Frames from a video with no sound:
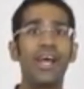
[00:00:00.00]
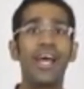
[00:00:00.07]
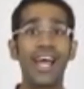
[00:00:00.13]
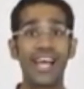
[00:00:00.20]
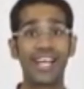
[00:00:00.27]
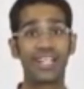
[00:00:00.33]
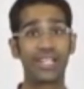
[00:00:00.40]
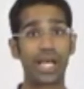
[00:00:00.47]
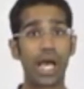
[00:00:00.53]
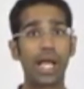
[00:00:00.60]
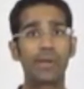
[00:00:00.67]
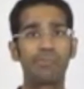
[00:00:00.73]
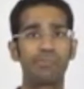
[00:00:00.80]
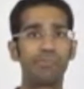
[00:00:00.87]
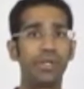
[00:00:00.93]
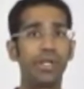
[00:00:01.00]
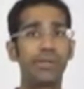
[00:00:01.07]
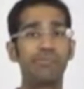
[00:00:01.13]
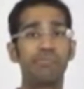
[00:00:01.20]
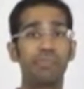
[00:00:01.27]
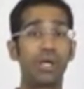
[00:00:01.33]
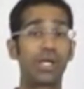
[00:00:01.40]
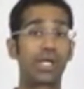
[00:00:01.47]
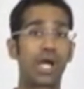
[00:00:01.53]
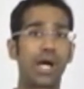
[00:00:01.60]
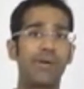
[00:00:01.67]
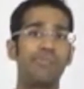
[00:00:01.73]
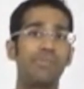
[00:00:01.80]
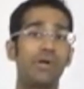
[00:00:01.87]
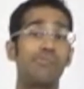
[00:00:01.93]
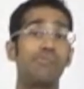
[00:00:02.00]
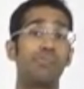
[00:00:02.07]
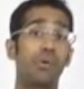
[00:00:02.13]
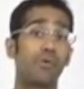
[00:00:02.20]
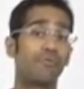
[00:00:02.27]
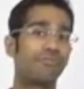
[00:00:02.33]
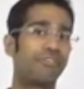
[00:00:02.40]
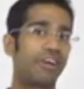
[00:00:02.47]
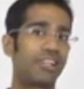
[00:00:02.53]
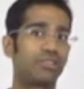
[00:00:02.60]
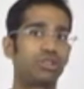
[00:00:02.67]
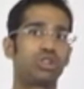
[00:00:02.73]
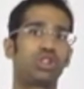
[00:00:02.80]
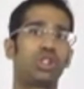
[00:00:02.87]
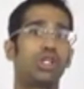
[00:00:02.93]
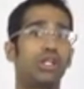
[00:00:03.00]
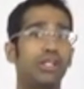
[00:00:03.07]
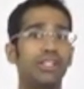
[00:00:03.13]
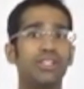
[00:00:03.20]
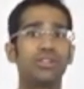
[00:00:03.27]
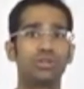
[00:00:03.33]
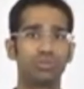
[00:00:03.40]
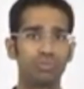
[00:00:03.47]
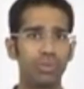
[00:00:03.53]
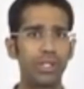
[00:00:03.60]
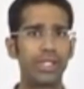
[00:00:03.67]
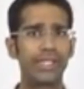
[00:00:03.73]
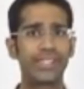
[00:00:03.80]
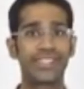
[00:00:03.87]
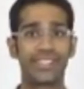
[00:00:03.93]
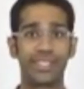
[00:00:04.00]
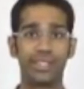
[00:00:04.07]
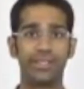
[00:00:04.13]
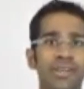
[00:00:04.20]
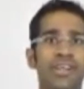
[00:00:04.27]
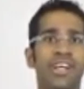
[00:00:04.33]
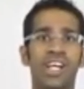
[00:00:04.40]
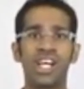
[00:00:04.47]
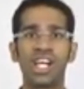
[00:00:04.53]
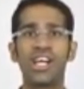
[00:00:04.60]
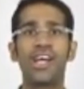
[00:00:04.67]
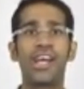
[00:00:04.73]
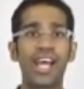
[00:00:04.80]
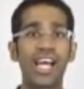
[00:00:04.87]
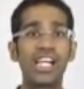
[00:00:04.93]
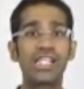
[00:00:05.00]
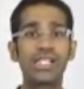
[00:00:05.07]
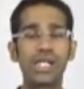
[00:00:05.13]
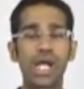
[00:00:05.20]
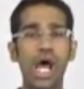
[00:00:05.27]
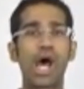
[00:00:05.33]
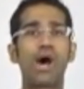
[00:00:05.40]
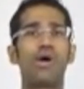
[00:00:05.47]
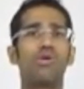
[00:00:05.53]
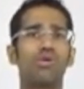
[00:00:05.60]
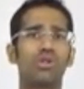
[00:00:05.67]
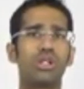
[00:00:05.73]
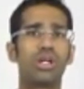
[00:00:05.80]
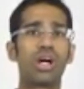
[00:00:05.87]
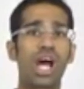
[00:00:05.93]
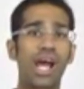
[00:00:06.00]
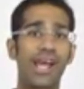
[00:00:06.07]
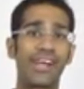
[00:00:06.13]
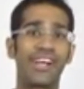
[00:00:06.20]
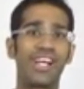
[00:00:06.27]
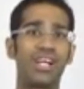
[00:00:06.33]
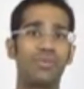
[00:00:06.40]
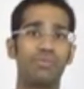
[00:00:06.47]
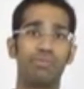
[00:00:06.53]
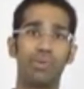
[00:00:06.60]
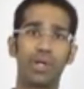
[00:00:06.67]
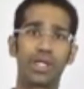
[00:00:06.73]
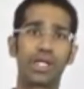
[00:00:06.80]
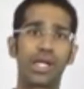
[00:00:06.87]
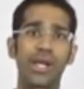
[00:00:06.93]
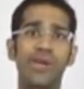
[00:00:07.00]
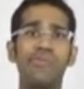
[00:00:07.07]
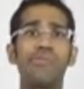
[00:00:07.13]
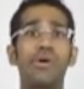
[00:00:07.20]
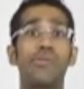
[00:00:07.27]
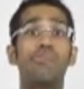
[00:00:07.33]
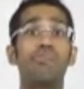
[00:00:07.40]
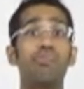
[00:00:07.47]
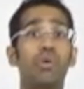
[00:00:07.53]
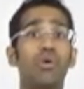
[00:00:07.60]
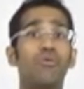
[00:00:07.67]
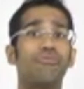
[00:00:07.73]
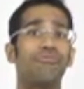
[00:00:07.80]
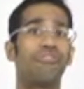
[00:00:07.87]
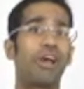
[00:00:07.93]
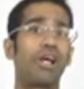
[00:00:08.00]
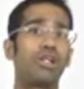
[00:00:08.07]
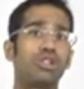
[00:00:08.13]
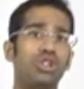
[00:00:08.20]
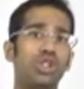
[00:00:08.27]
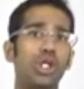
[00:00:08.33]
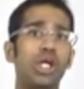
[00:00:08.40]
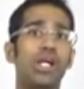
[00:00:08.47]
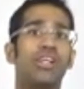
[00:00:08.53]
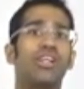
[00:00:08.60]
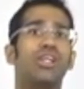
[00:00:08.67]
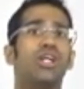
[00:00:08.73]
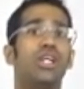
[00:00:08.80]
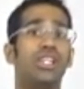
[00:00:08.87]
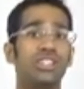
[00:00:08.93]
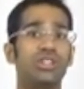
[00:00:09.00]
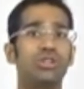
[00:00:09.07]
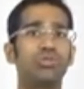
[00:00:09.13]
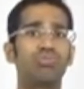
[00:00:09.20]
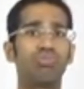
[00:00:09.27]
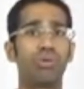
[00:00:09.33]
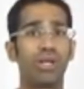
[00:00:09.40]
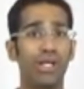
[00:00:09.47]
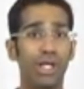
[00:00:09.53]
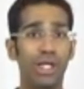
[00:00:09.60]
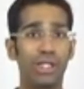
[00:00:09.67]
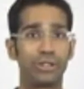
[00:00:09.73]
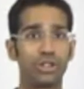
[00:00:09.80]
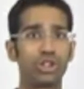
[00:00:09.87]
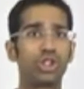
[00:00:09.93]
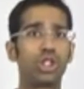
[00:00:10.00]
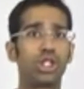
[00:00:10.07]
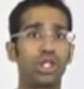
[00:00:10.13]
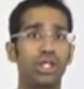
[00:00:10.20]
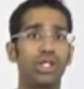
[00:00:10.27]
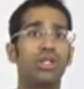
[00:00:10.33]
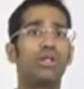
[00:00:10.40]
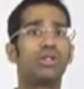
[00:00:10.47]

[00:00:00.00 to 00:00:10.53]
and help me become a professional speaker. And now I have become a professional inspirational